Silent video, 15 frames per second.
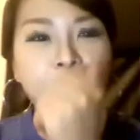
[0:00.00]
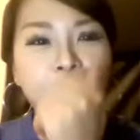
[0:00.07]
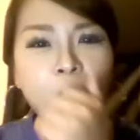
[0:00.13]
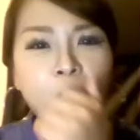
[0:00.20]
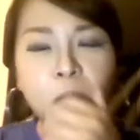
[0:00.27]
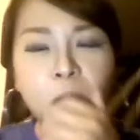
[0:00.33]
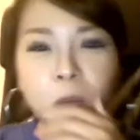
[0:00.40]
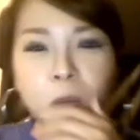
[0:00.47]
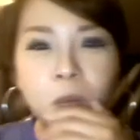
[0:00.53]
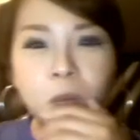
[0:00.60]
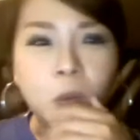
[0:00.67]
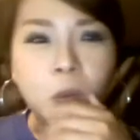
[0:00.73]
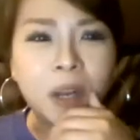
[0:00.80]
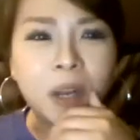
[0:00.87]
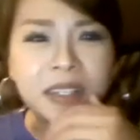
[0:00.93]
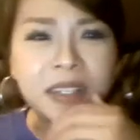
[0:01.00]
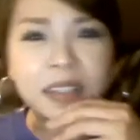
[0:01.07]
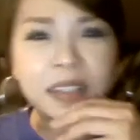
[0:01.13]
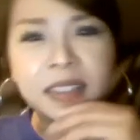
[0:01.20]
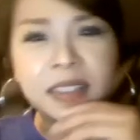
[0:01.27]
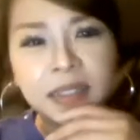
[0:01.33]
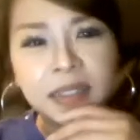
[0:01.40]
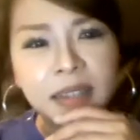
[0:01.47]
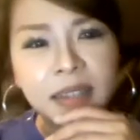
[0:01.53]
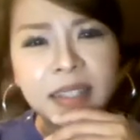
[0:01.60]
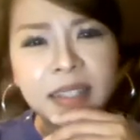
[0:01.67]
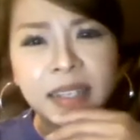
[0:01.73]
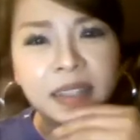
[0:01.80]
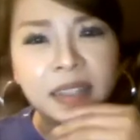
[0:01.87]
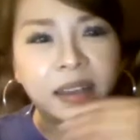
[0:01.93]
yes. What uh, therapy
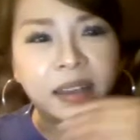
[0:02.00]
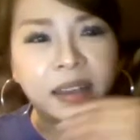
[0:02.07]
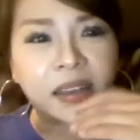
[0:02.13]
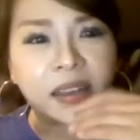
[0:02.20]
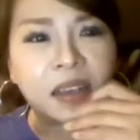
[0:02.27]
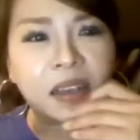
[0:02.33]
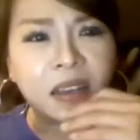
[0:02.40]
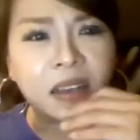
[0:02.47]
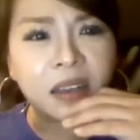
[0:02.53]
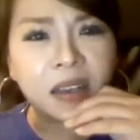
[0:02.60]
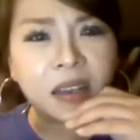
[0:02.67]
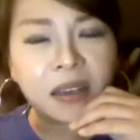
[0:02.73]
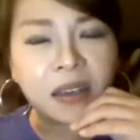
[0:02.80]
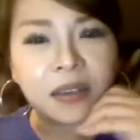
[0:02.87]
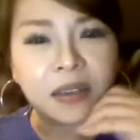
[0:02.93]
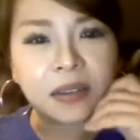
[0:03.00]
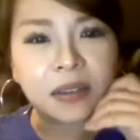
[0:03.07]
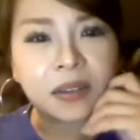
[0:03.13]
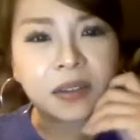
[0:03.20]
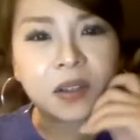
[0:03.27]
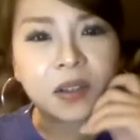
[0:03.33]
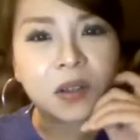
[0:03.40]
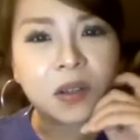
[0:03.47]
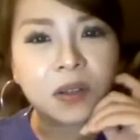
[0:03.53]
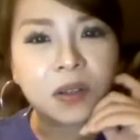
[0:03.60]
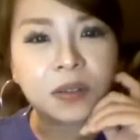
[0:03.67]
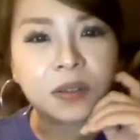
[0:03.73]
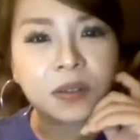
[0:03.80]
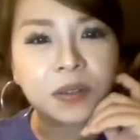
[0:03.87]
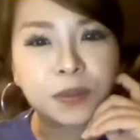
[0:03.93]
is important in Japan.
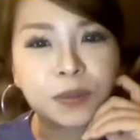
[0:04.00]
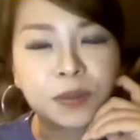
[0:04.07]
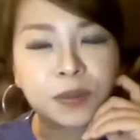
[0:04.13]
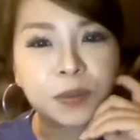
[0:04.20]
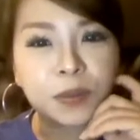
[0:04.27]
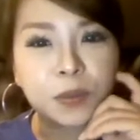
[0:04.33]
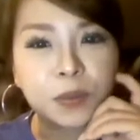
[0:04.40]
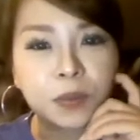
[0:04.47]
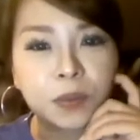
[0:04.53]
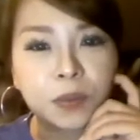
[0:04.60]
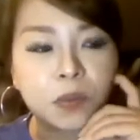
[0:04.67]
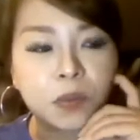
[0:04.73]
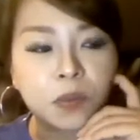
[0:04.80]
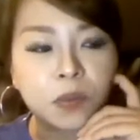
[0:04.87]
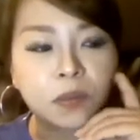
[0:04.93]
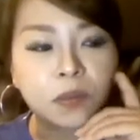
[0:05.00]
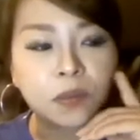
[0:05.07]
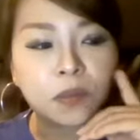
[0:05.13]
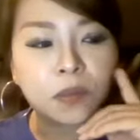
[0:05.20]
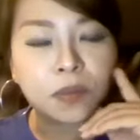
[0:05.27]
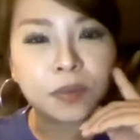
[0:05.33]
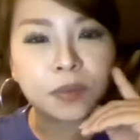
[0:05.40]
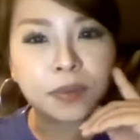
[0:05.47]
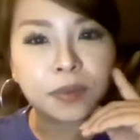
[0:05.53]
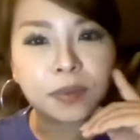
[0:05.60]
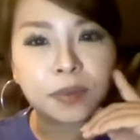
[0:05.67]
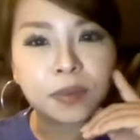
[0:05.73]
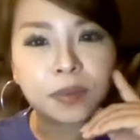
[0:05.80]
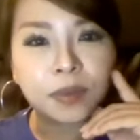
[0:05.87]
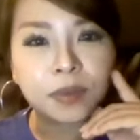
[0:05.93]
Uh,
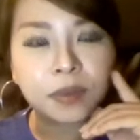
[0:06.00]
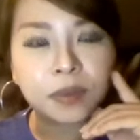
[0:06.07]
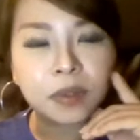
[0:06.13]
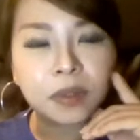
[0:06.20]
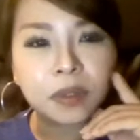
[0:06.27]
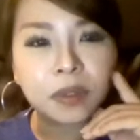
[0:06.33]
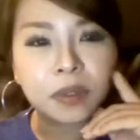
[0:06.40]
uh,